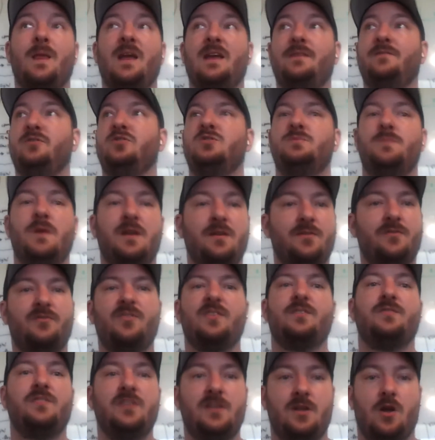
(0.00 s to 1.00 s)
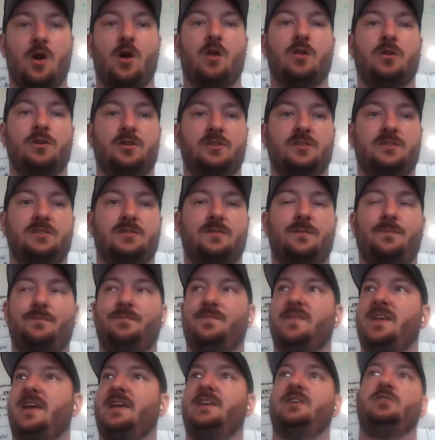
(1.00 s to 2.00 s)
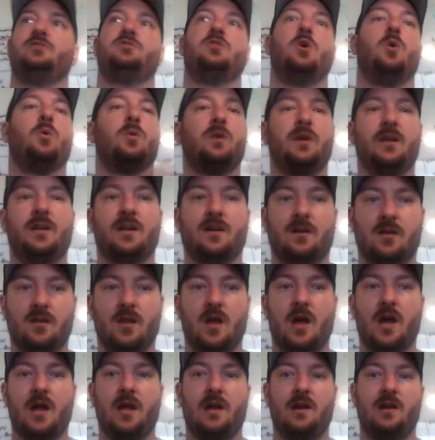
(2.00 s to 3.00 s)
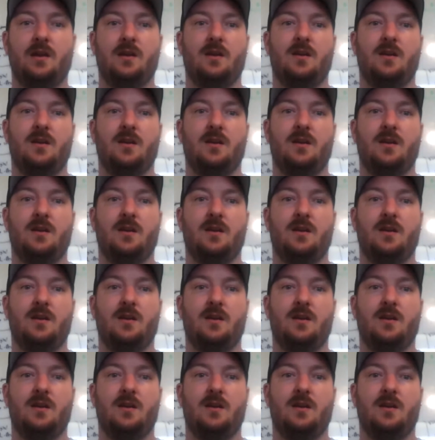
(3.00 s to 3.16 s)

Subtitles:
if you spend $50 and you don't get a client,